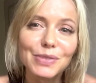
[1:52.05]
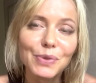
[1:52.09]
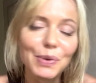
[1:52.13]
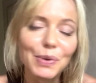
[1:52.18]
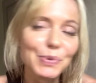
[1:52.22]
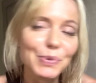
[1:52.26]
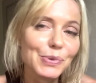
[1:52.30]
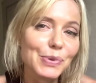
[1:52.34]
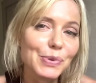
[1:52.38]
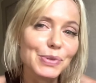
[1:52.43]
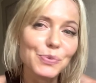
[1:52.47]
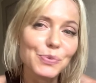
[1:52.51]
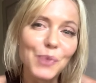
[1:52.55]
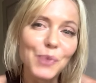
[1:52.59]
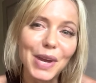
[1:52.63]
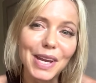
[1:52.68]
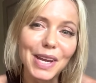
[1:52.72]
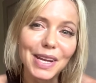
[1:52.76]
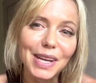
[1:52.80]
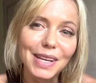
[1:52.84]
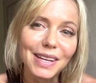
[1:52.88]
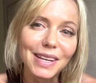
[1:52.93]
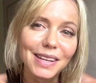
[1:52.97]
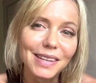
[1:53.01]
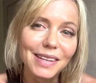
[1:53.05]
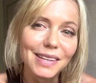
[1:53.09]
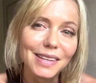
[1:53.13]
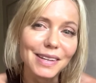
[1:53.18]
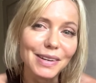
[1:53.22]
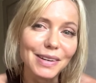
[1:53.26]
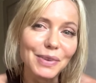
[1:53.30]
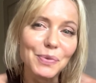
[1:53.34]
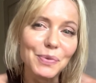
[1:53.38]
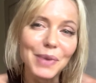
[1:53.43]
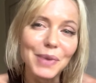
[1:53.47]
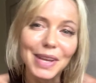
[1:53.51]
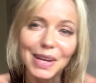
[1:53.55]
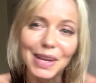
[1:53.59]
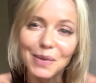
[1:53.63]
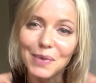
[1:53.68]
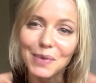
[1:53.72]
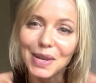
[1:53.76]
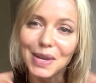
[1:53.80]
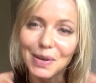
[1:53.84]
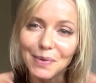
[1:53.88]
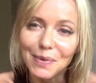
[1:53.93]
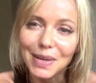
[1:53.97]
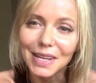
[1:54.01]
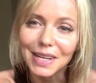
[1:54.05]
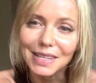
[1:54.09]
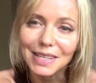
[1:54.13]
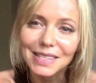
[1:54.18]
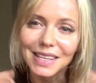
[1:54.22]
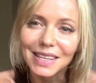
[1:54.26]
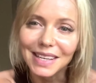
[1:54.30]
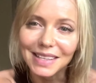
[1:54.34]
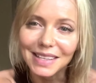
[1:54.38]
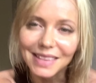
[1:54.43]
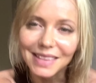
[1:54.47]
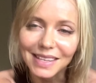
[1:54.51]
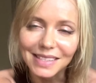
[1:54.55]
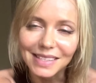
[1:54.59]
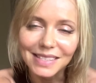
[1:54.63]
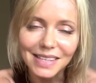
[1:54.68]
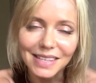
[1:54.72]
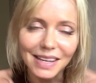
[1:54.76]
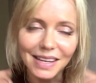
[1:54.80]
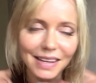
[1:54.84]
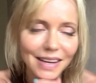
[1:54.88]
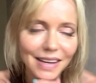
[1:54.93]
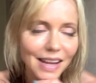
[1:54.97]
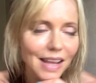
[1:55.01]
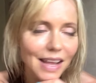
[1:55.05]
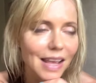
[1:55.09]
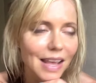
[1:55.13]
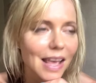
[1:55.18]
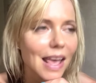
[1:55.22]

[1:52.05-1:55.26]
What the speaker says: So I was always waiting to get things done.